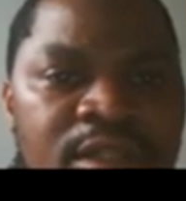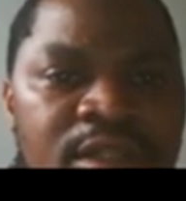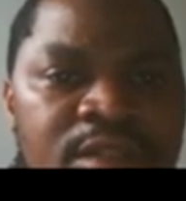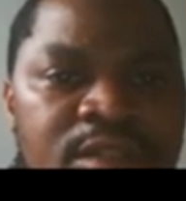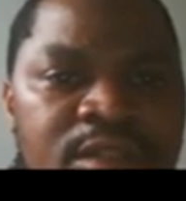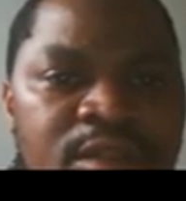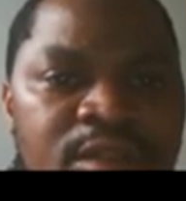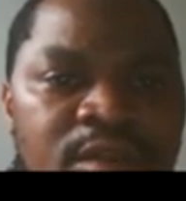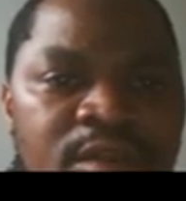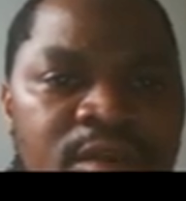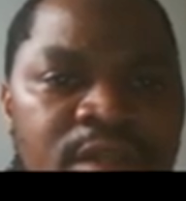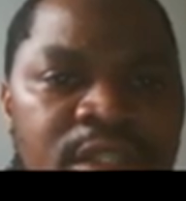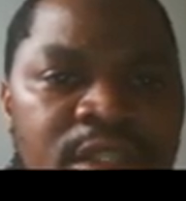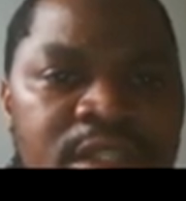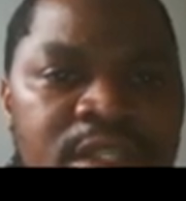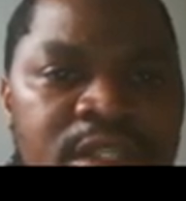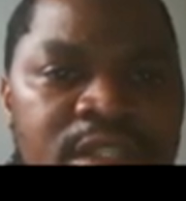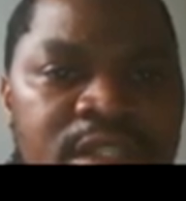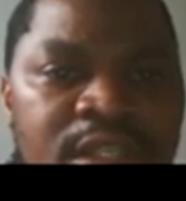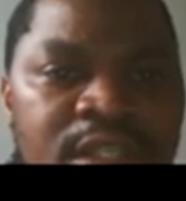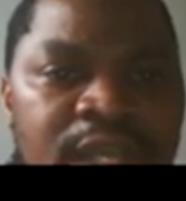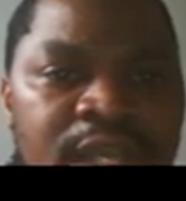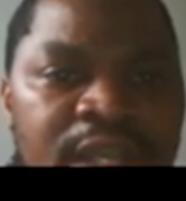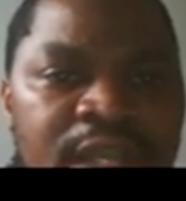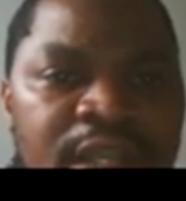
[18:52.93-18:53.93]
So this
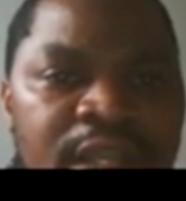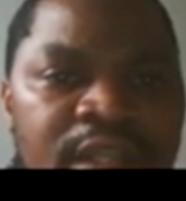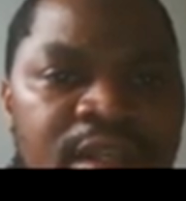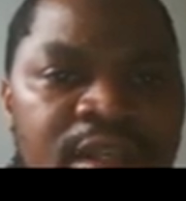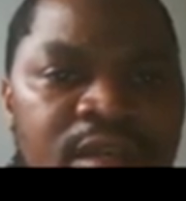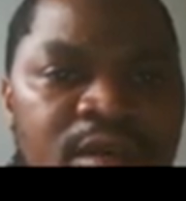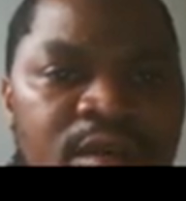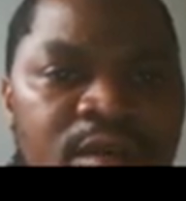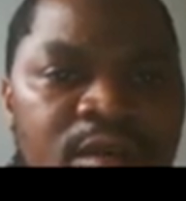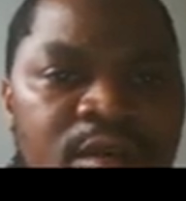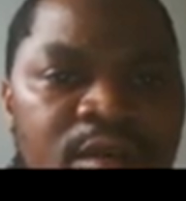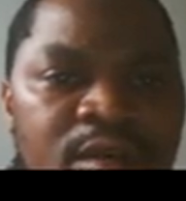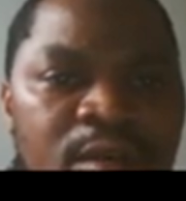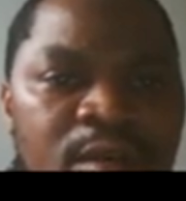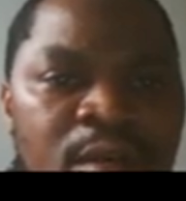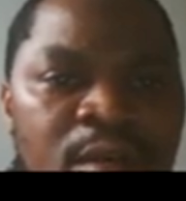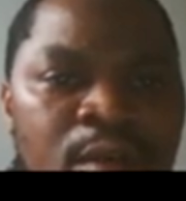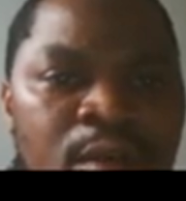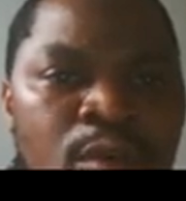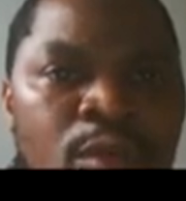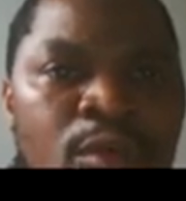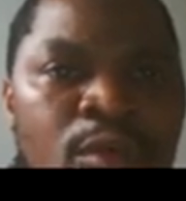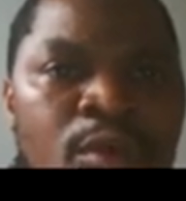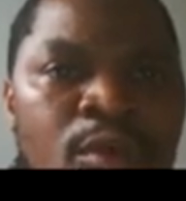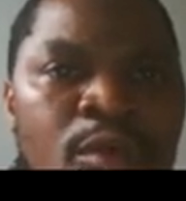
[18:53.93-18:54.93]
line
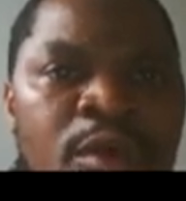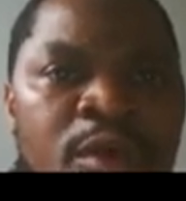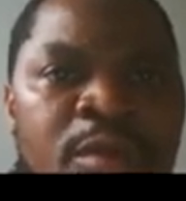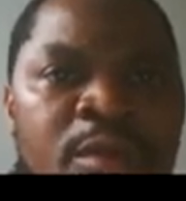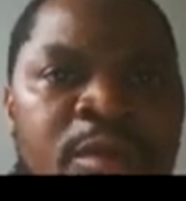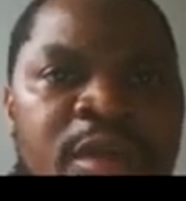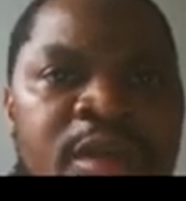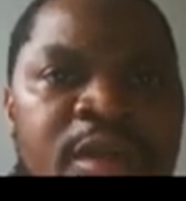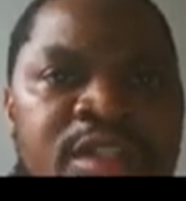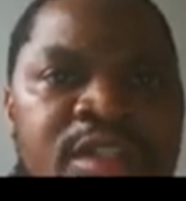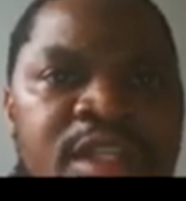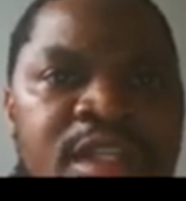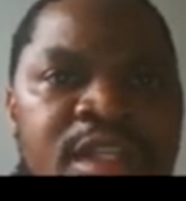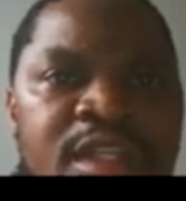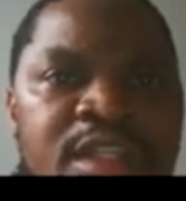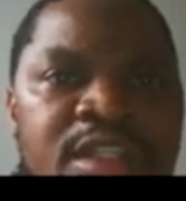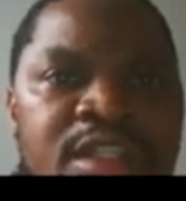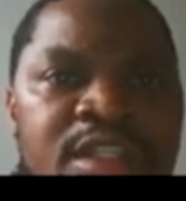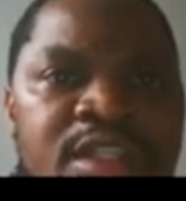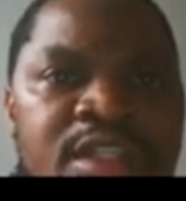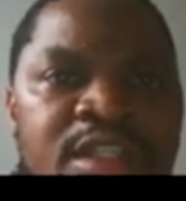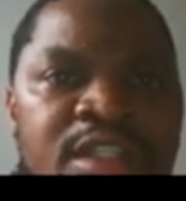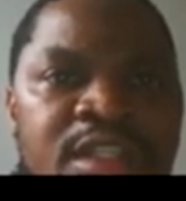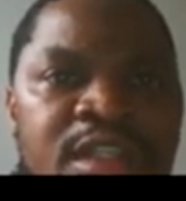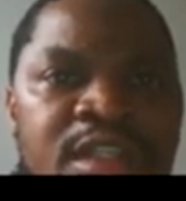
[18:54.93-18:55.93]
will represent
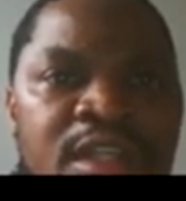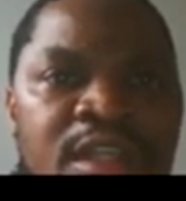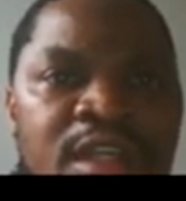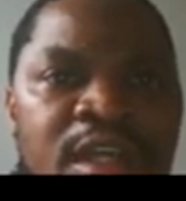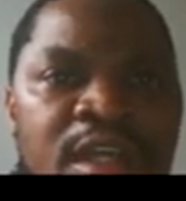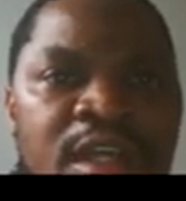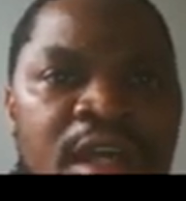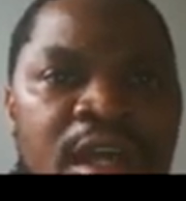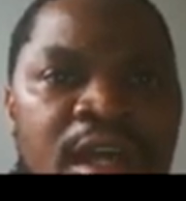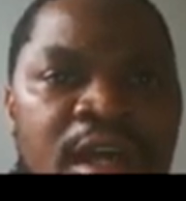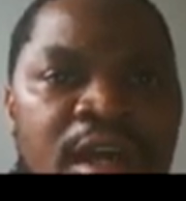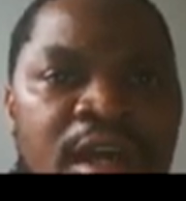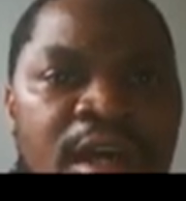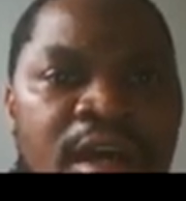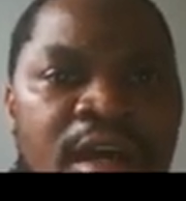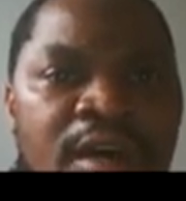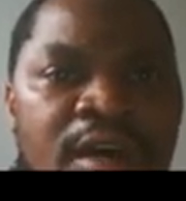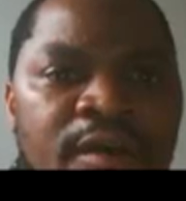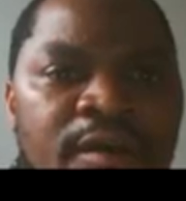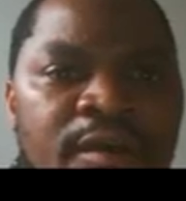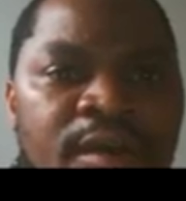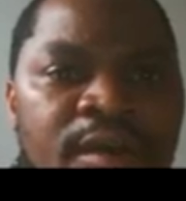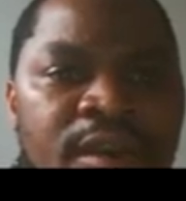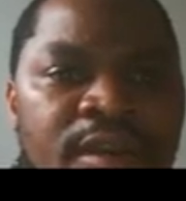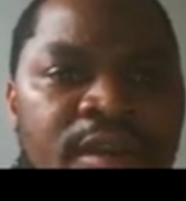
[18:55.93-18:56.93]

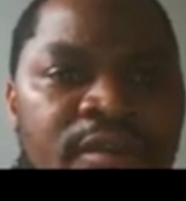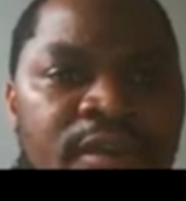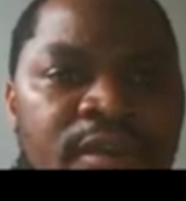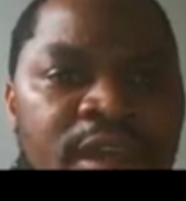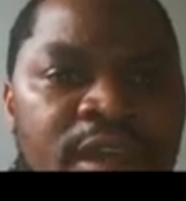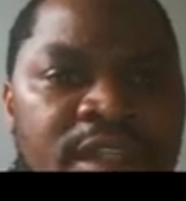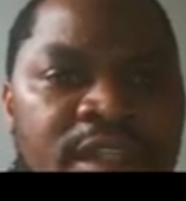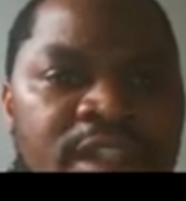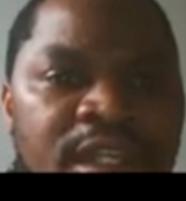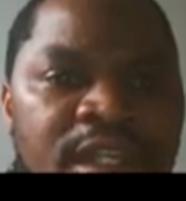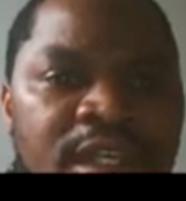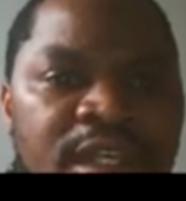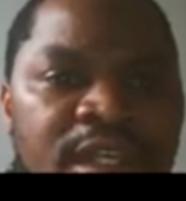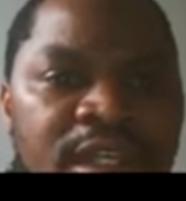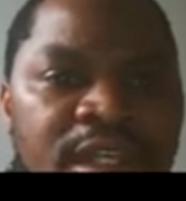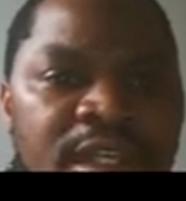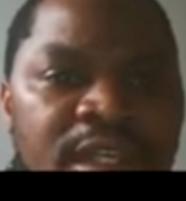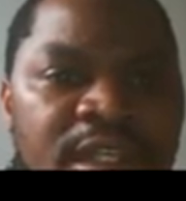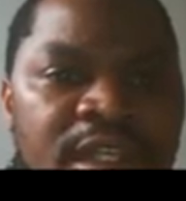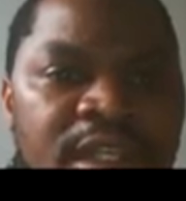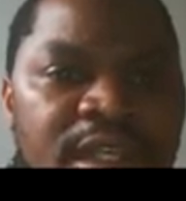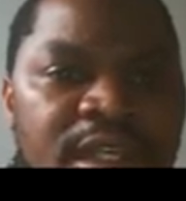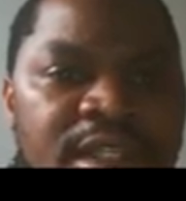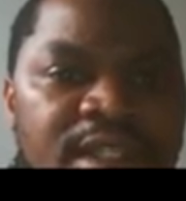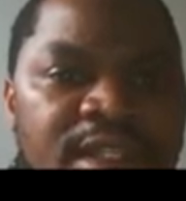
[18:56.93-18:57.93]
the vector
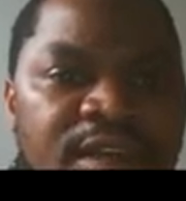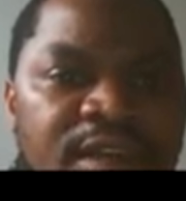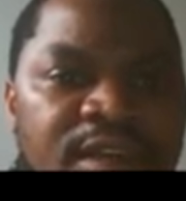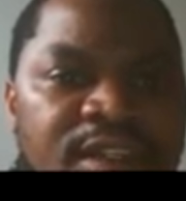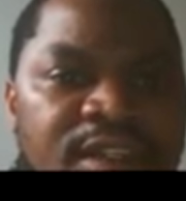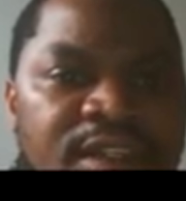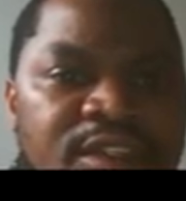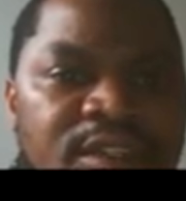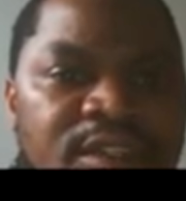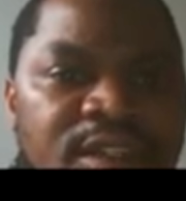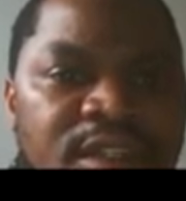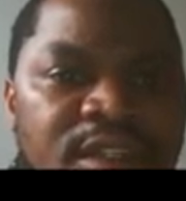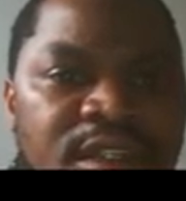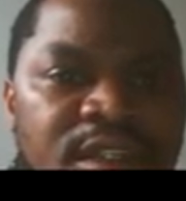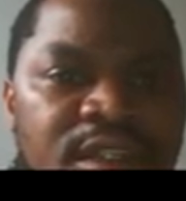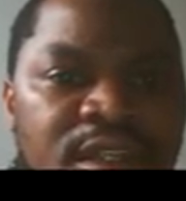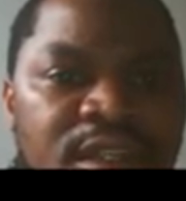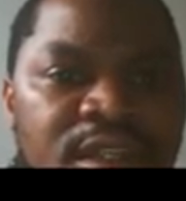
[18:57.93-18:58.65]
in that direction.